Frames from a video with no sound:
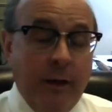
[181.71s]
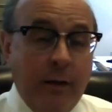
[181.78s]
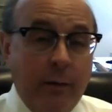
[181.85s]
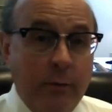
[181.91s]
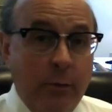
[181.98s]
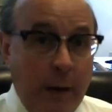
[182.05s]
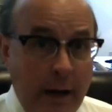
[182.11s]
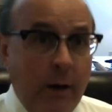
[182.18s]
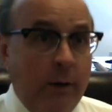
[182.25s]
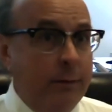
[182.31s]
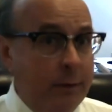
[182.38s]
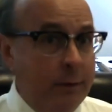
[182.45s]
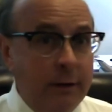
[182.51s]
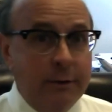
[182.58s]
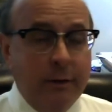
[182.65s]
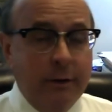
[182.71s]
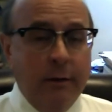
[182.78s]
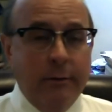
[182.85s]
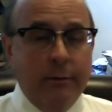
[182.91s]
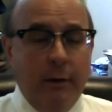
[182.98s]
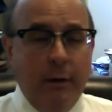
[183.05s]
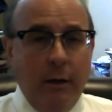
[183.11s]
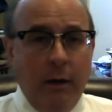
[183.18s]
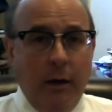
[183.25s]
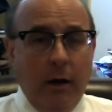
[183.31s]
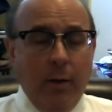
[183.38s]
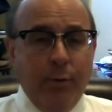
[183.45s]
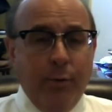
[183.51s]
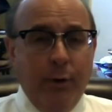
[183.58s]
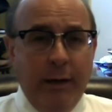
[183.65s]
like, wow, things are
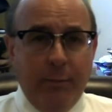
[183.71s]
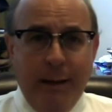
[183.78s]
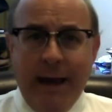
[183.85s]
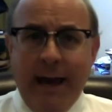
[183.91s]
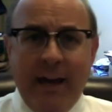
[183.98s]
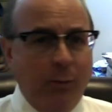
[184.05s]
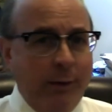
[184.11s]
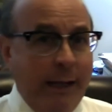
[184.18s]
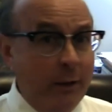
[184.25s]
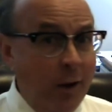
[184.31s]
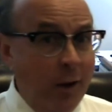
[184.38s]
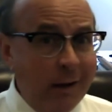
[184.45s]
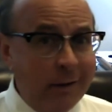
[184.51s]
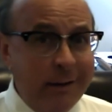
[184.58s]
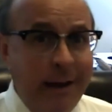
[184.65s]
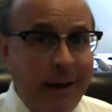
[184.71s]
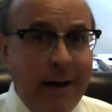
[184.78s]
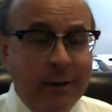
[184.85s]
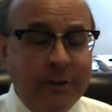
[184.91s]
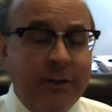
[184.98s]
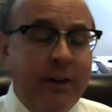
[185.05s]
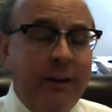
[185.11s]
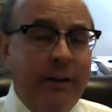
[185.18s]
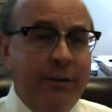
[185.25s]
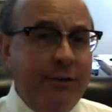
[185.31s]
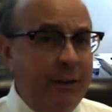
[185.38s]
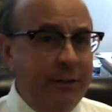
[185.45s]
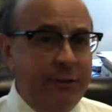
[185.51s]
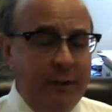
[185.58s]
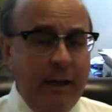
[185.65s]
pretty bad when they lock down a city of
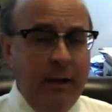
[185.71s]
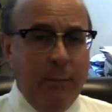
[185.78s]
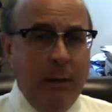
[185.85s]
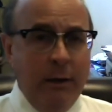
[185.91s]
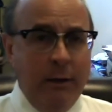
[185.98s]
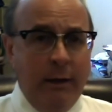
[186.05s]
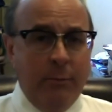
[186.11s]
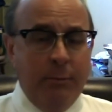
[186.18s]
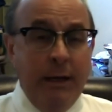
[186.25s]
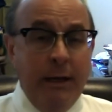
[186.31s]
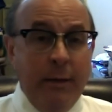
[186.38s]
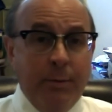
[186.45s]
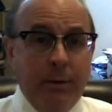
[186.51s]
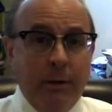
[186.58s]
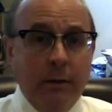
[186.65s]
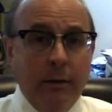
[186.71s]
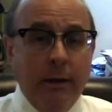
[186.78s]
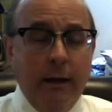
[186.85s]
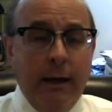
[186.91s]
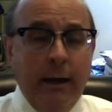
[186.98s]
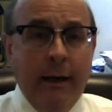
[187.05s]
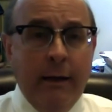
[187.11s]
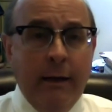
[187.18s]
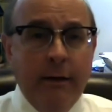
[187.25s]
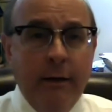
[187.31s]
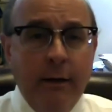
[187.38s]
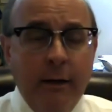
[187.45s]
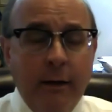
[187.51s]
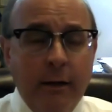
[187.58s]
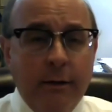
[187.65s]
15 million people. And
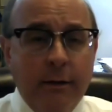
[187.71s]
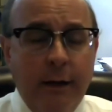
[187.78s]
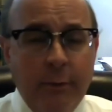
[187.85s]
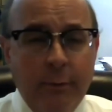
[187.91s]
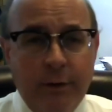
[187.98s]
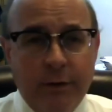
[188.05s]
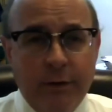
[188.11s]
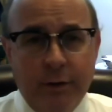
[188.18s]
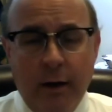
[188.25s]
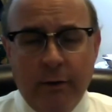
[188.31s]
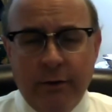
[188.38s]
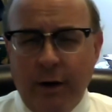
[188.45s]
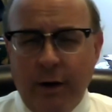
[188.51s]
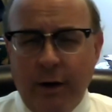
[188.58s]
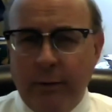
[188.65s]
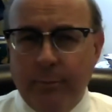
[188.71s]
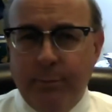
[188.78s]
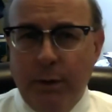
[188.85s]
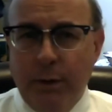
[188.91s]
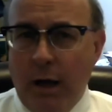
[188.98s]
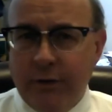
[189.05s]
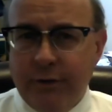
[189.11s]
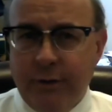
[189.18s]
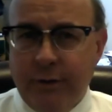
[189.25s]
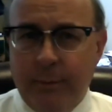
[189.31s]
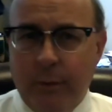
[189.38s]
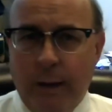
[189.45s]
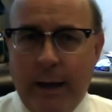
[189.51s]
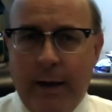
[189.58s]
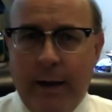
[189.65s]
then we saw it start to blossom
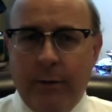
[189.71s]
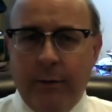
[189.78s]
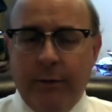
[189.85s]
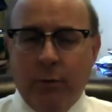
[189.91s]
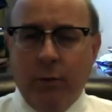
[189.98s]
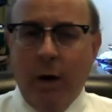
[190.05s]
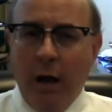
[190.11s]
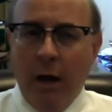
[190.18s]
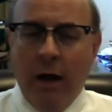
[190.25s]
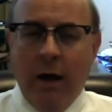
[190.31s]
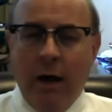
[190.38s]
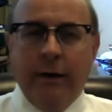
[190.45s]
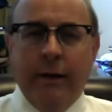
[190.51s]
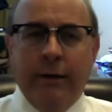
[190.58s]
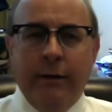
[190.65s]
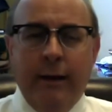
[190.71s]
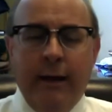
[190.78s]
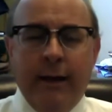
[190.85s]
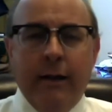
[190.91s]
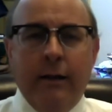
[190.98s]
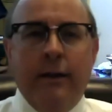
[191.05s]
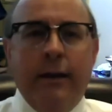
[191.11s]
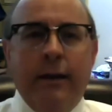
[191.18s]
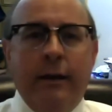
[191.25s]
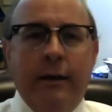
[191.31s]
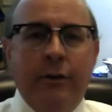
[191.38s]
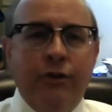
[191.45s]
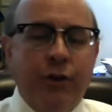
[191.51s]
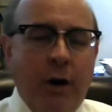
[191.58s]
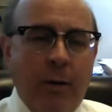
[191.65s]
around Iran and Italy
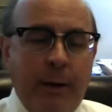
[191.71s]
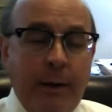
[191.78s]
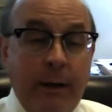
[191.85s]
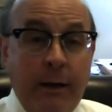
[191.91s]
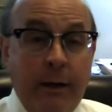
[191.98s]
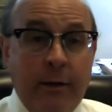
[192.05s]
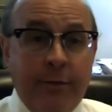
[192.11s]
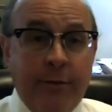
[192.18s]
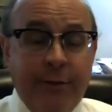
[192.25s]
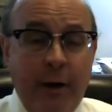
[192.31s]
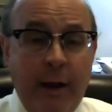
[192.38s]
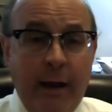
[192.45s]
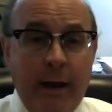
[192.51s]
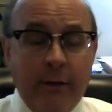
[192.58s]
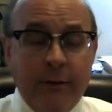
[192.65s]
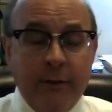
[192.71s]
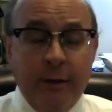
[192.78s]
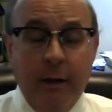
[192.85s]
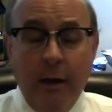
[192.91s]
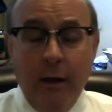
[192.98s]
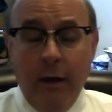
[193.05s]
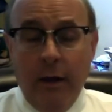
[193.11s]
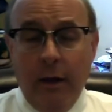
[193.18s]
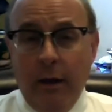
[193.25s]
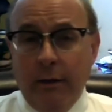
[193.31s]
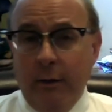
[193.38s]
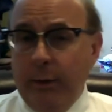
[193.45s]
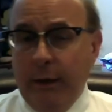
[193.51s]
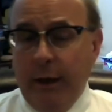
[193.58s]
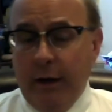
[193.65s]
and Germany and France. And
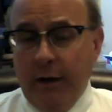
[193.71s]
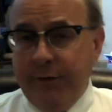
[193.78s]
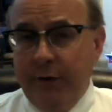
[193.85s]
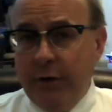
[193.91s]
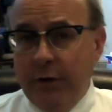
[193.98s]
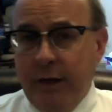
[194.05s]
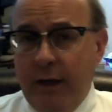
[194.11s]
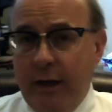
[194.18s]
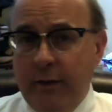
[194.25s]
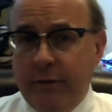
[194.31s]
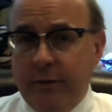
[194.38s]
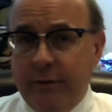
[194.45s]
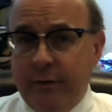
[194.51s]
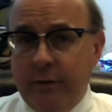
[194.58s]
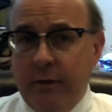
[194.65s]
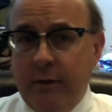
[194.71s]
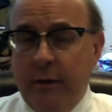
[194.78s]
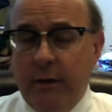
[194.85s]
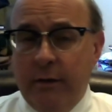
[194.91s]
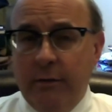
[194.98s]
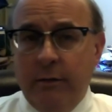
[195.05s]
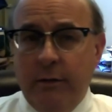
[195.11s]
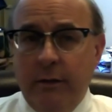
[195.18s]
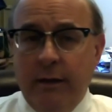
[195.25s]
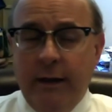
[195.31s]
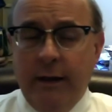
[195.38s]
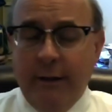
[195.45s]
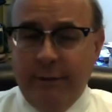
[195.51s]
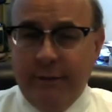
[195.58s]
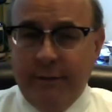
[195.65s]
then we got our first case in the
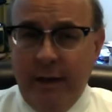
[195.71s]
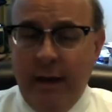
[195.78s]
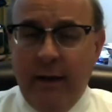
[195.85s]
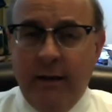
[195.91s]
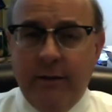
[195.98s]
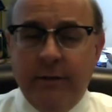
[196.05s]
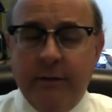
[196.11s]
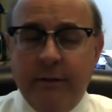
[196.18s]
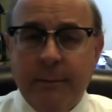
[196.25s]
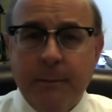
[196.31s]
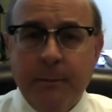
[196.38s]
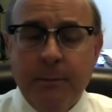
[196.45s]
United States.